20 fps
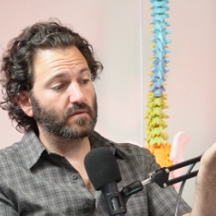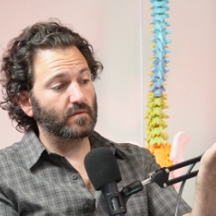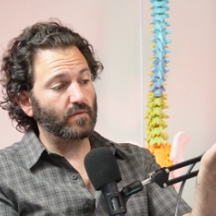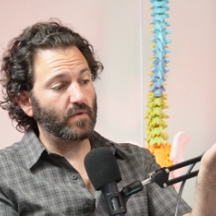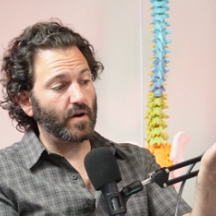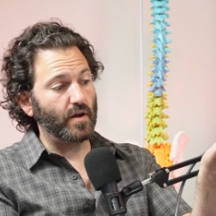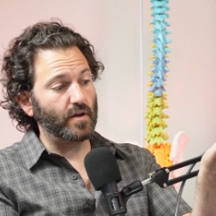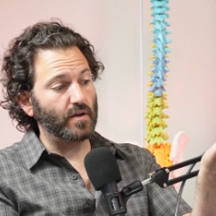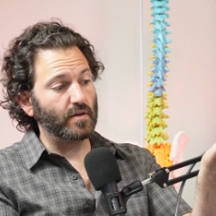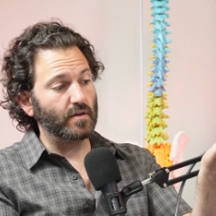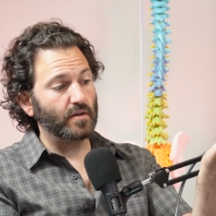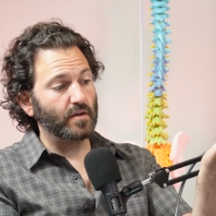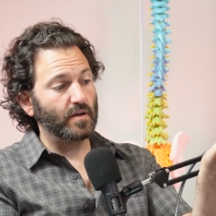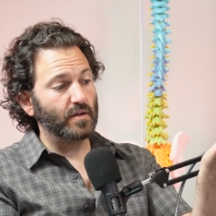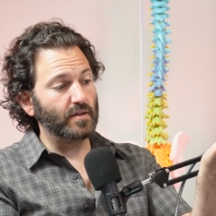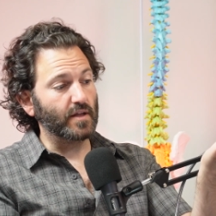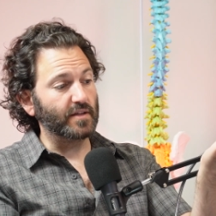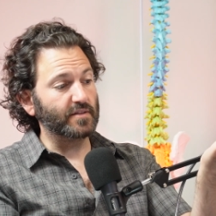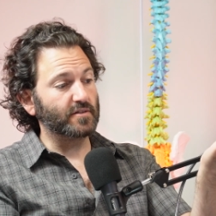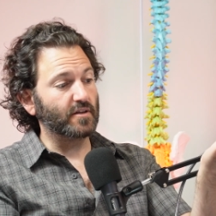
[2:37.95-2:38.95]
right?
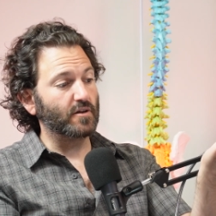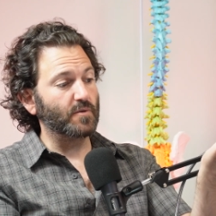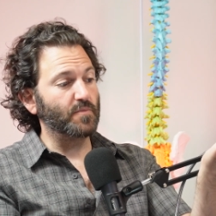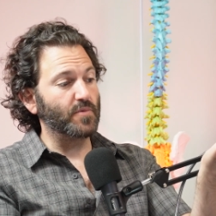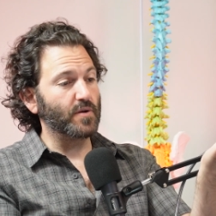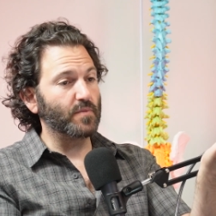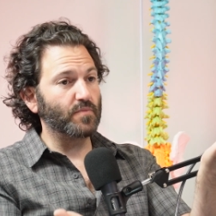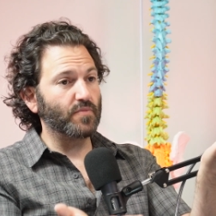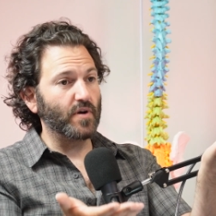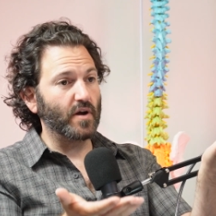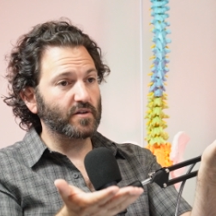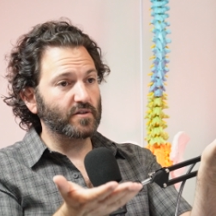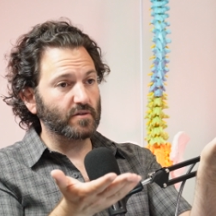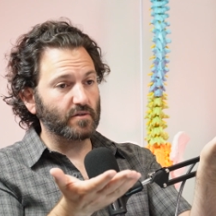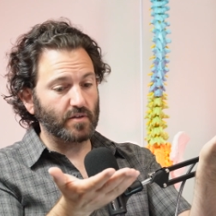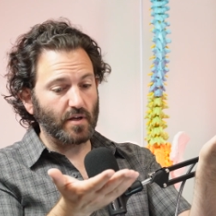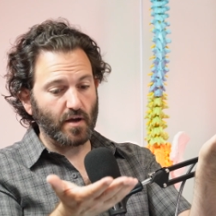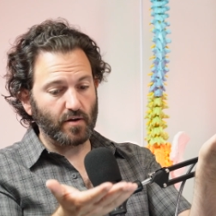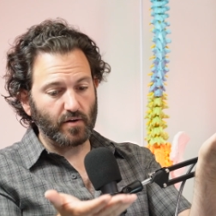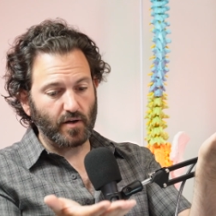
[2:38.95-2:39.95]
That's going to bring
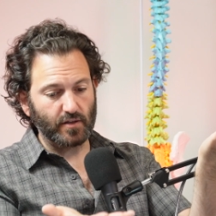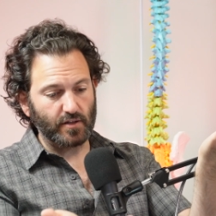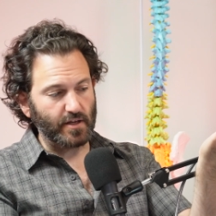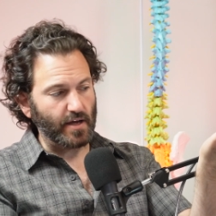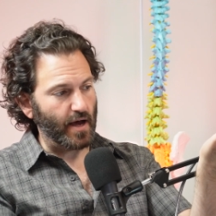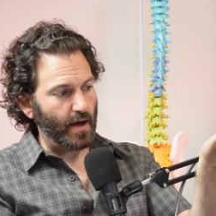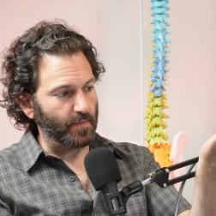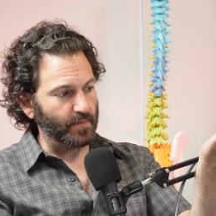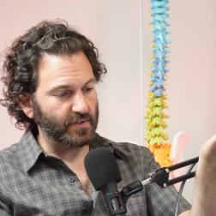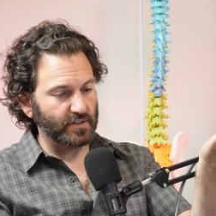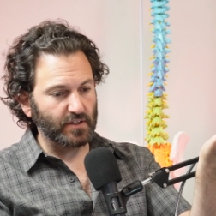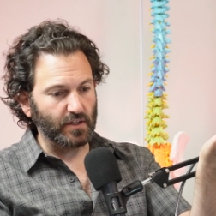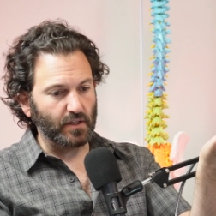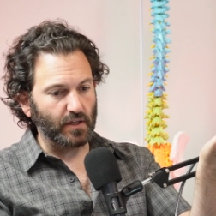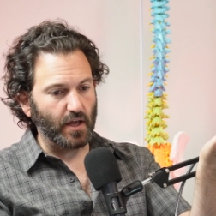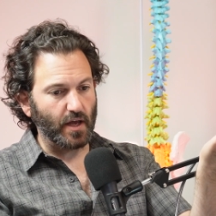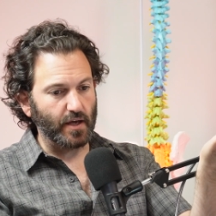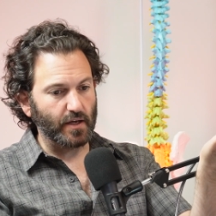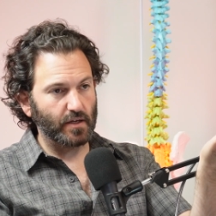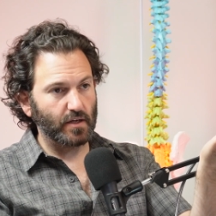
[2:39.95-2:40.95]
pressure down on the opposite
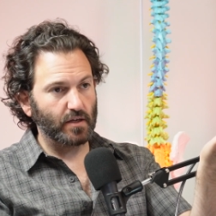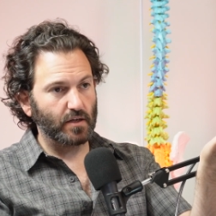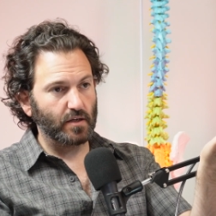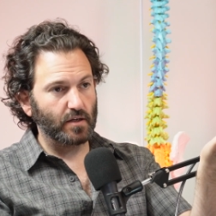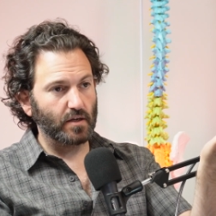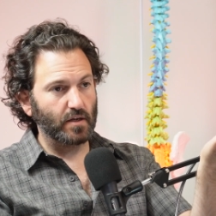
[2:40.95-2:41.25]
leg.